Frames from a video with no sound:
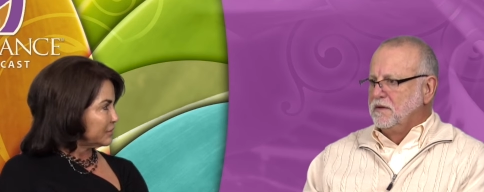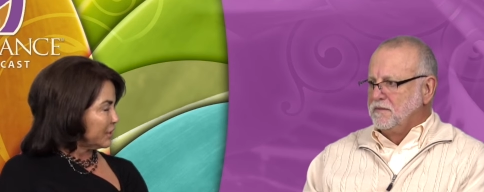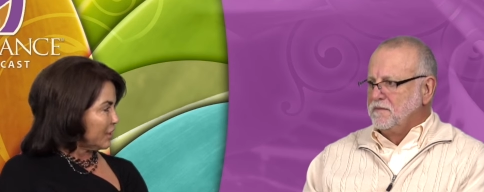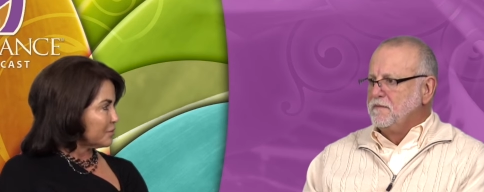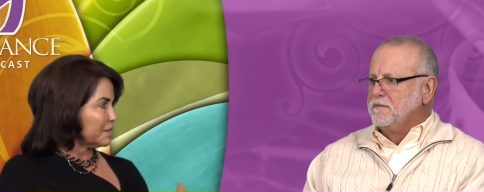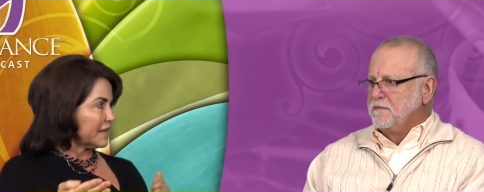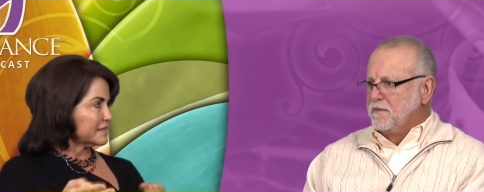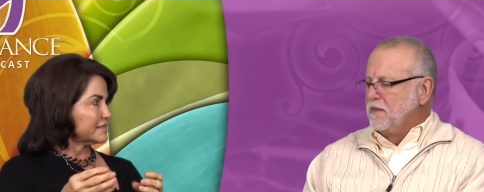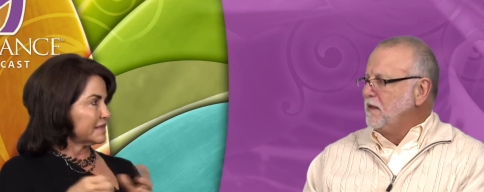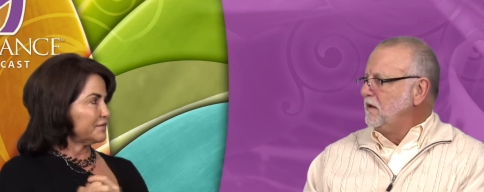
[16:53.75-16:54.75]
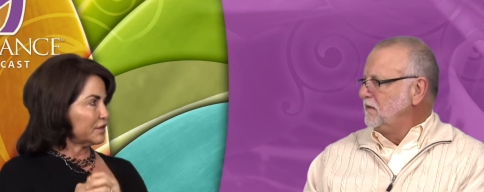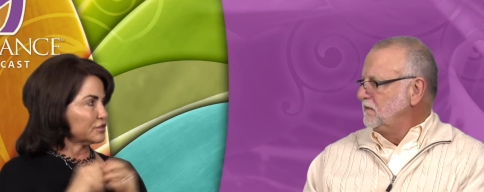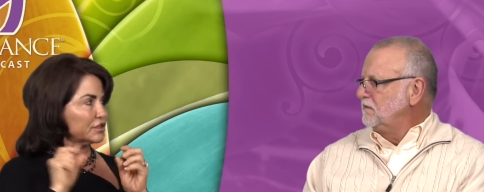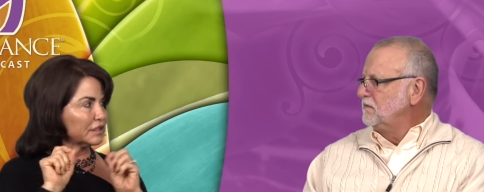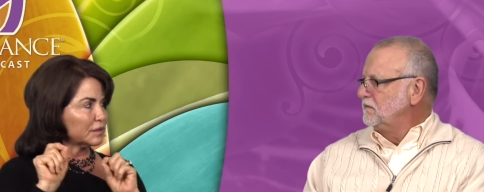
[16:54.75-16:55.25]
Speaker 1: You know, because if
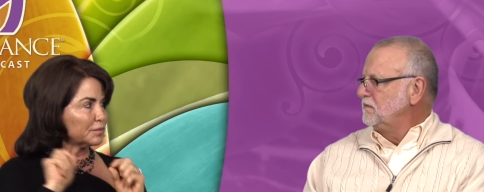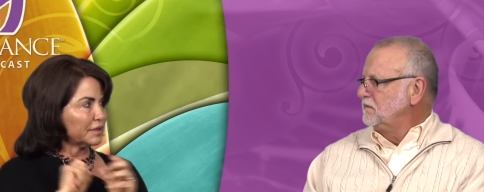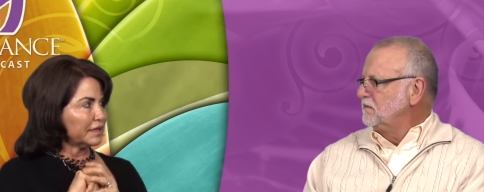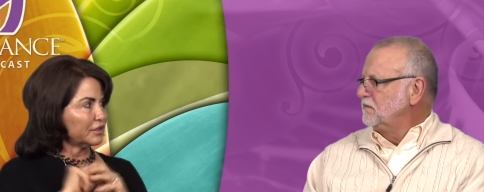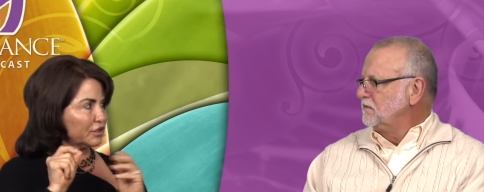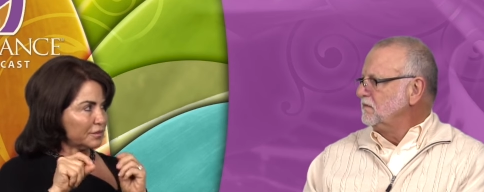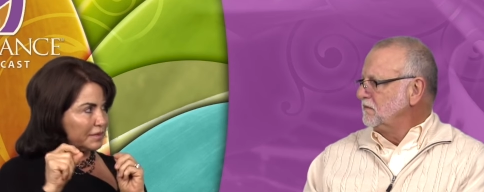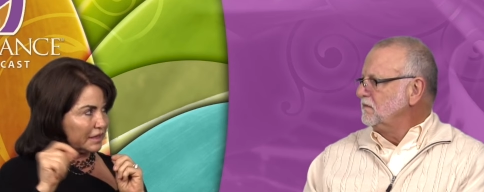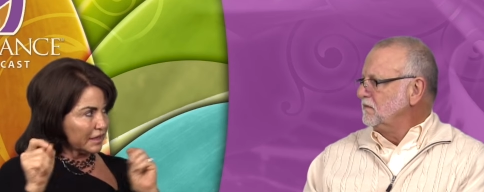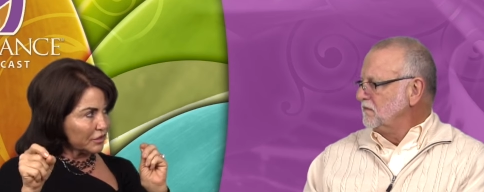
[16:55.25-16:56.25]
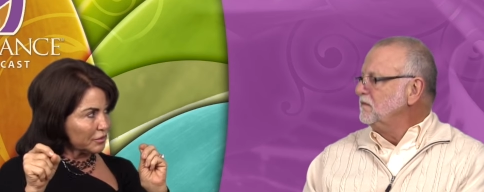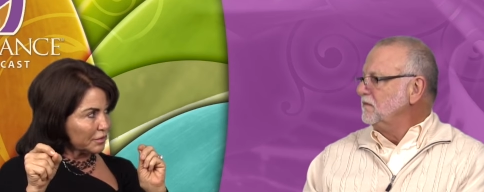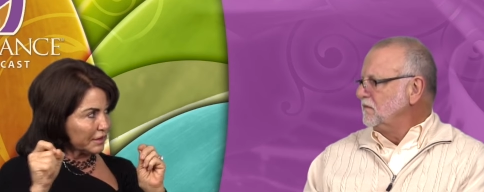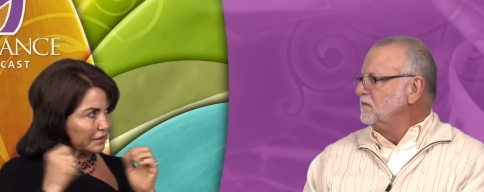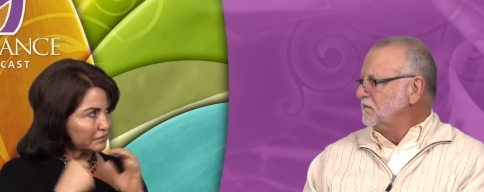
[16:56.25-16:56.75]
there's a little bleed, there could be another
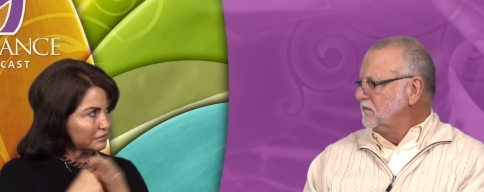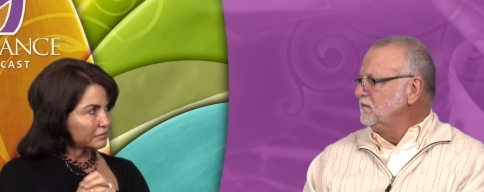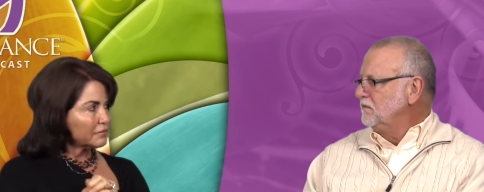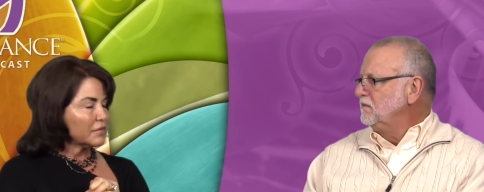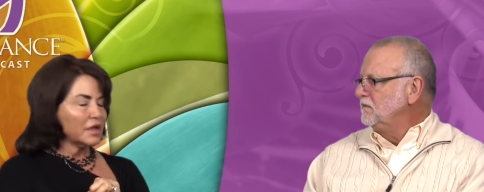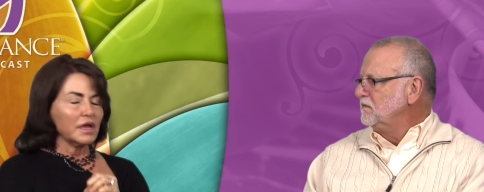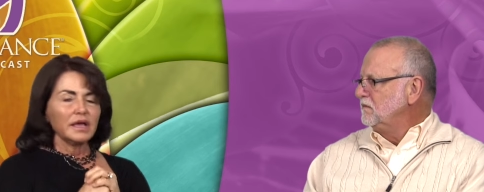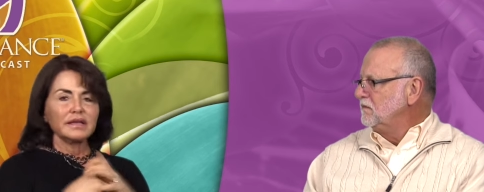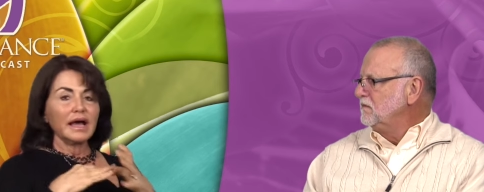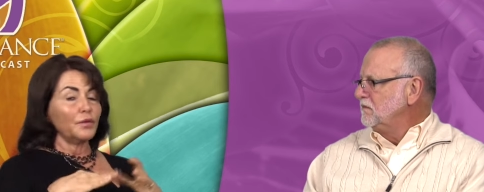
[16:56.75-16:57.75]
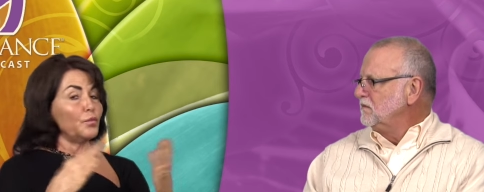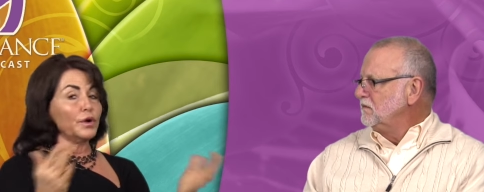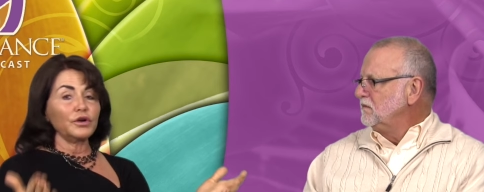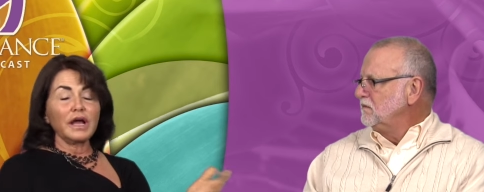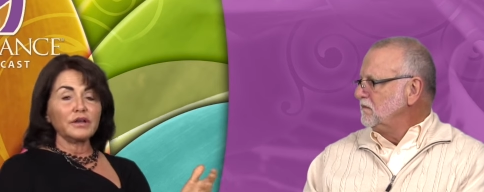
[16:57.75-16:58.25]
bleed. Mm-hmm.
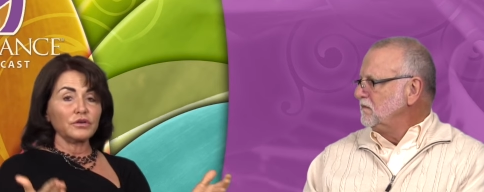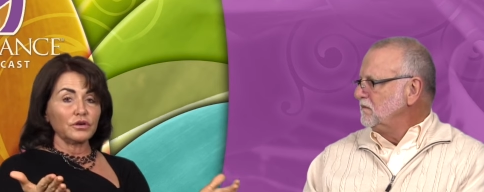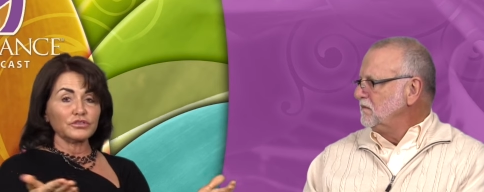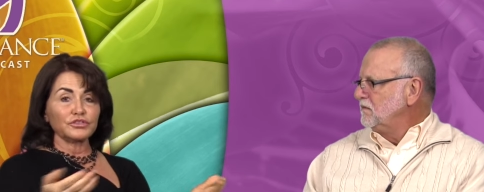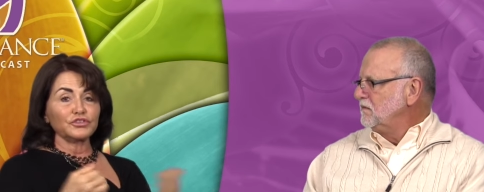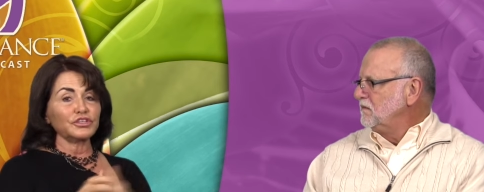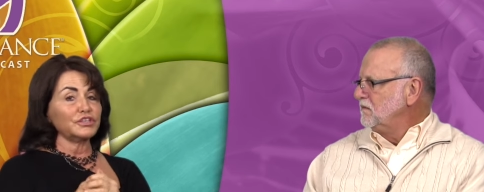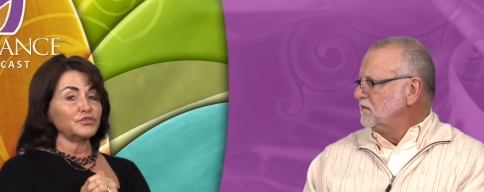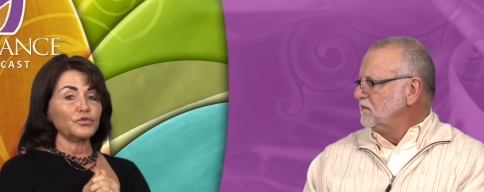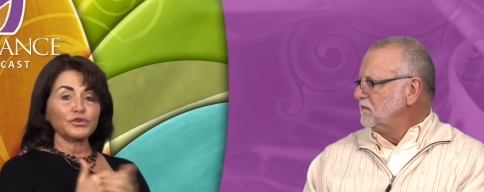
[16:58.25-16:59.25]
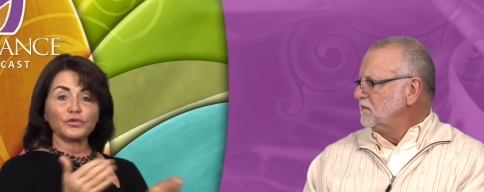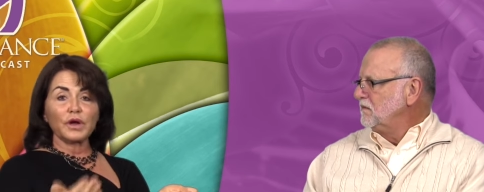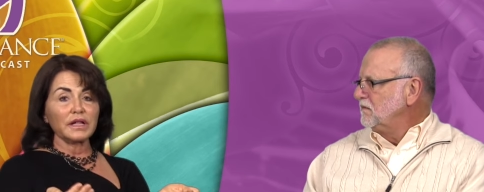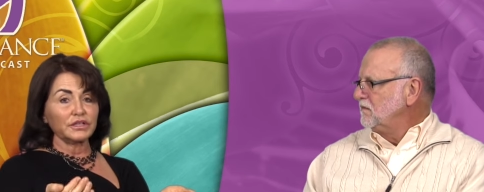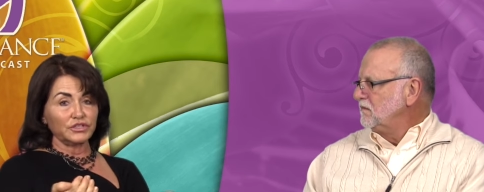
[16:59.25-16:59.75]
We're not neurosurgeons or
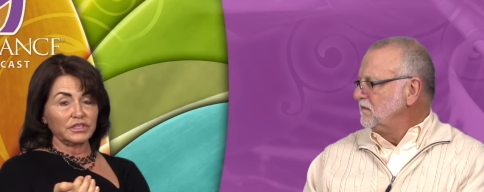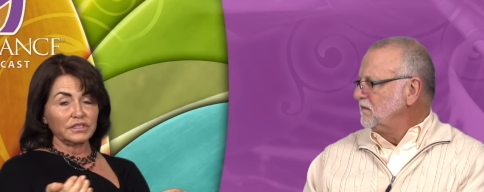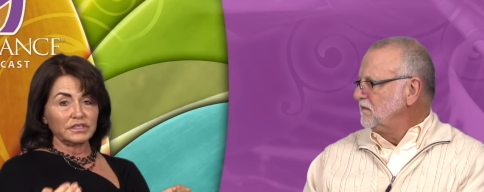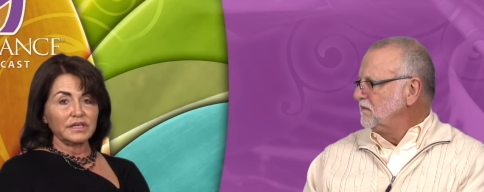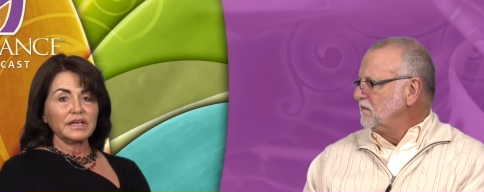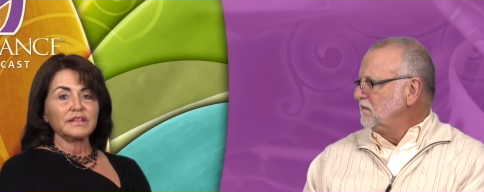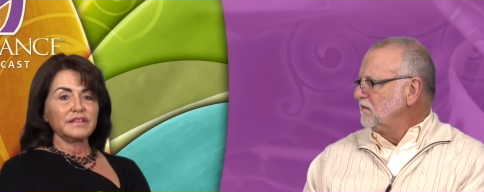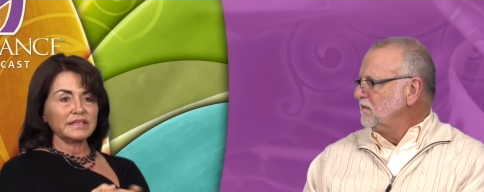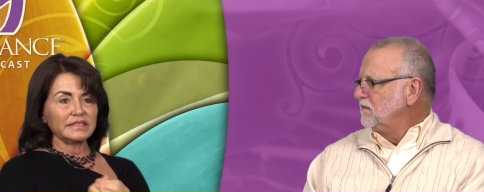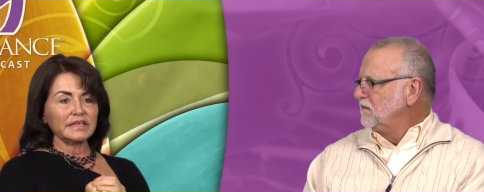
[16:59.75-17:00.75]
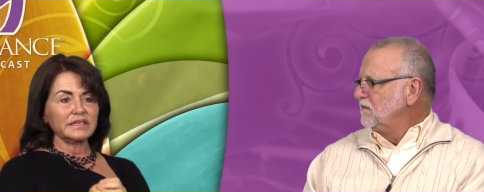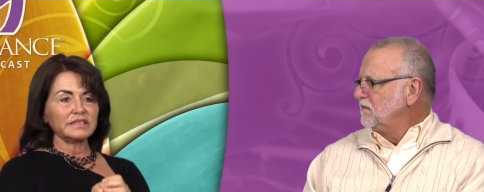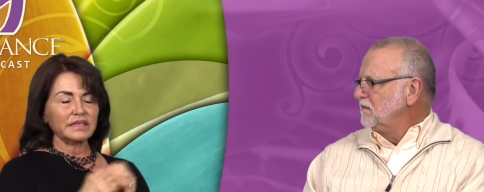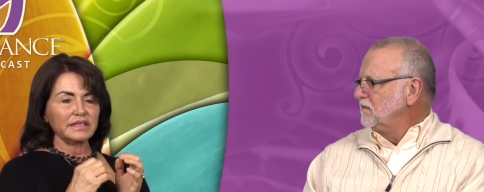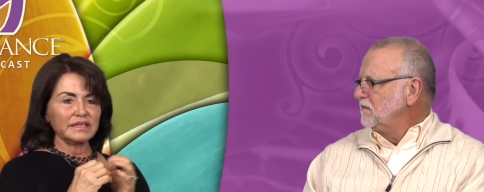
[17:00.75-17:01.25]
neurologists. This
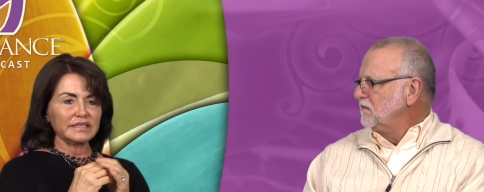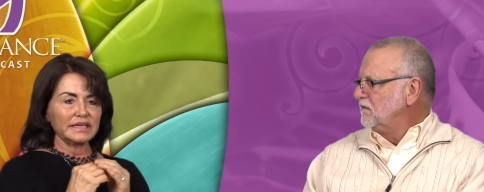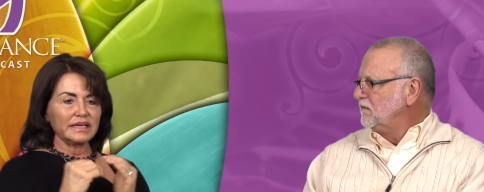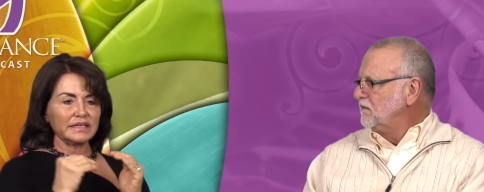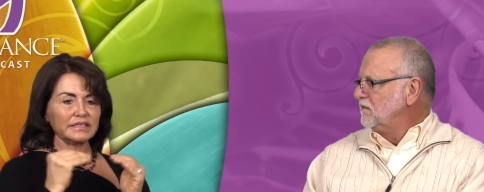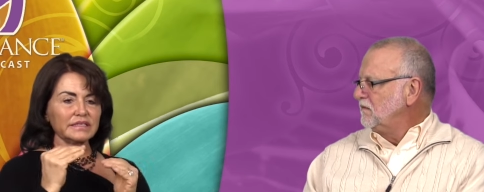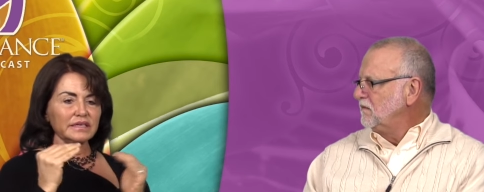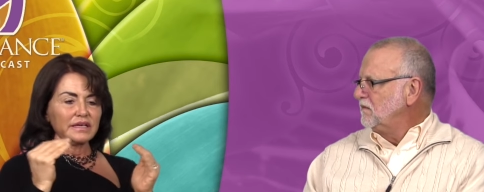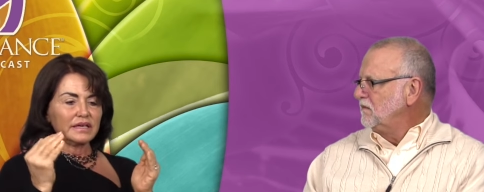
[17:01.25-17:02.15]
is this is